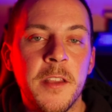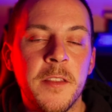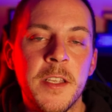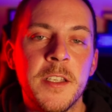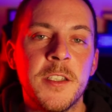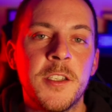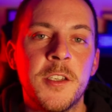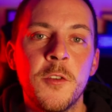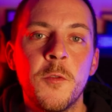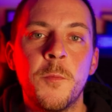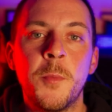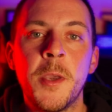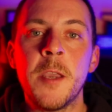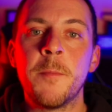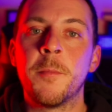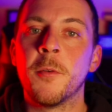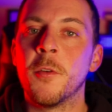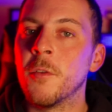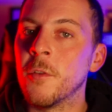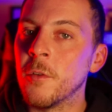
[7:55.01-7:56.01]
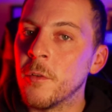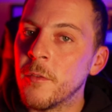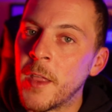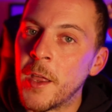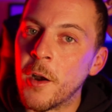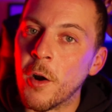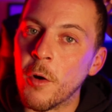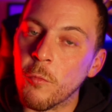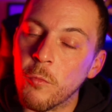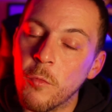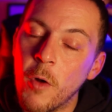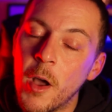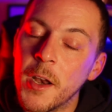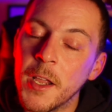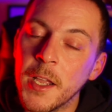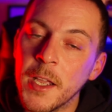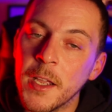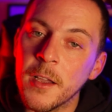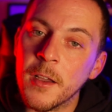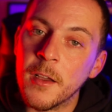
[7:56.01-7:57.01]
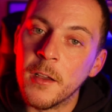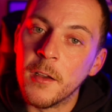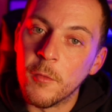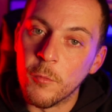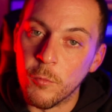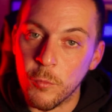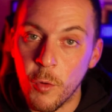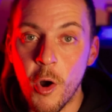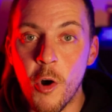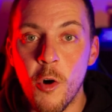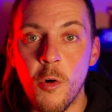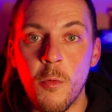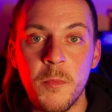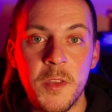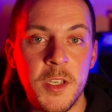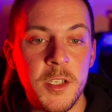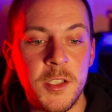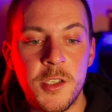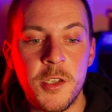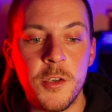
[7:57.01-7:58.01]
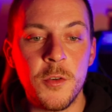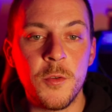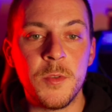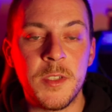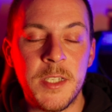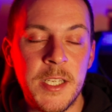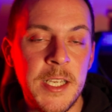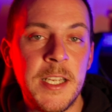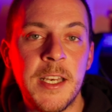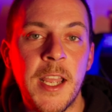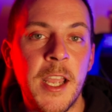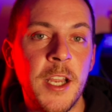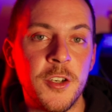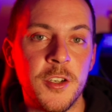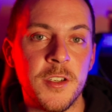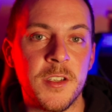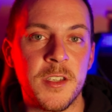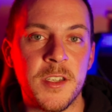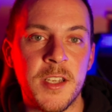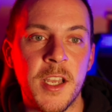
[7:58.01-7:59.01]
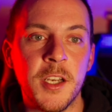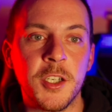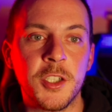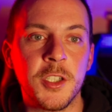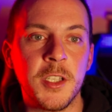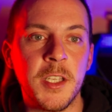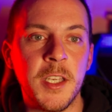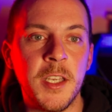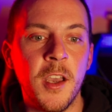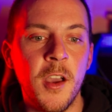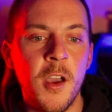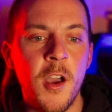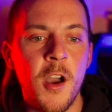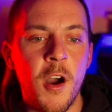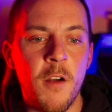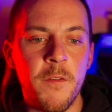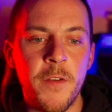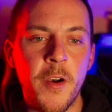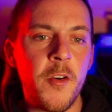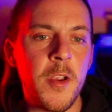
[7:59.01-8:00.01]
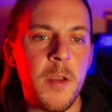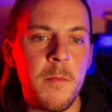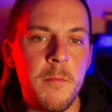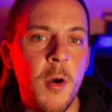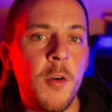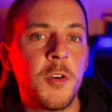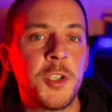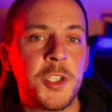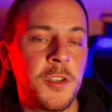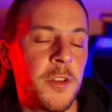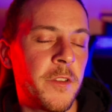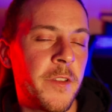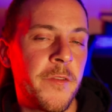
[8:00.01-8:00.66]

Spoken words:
These 2 people that are running Rome, these 2 teenagers essentially, are very emotional.